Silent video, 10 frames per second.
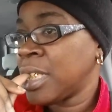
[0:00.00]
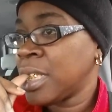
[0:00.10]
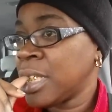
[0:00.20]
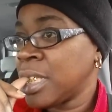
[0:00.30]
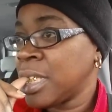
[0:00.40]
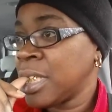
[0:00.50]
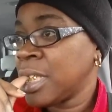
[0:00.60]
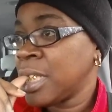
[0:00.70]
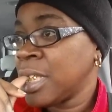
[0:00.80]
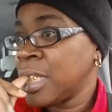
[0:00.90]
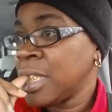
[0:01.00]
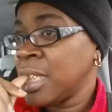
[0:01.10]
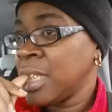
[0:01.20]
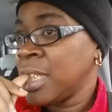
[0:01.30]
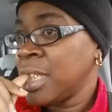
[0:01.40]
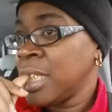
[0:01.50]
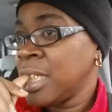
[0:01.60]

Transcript: Nobody speaks.